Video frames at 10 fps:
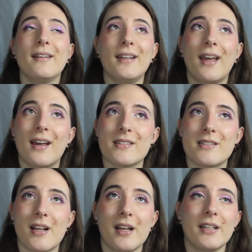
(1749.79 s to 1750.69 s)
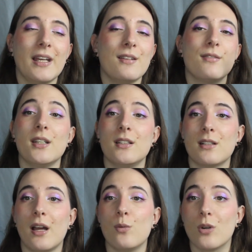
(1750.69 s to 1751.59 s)
Yes, I gave in.
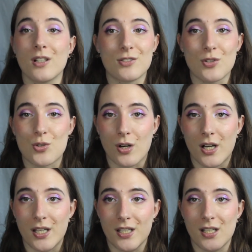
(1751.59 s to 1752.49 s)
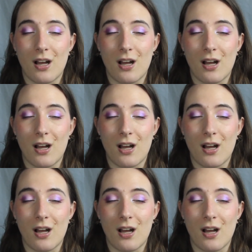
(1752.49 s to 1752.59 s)
I wanted to try it.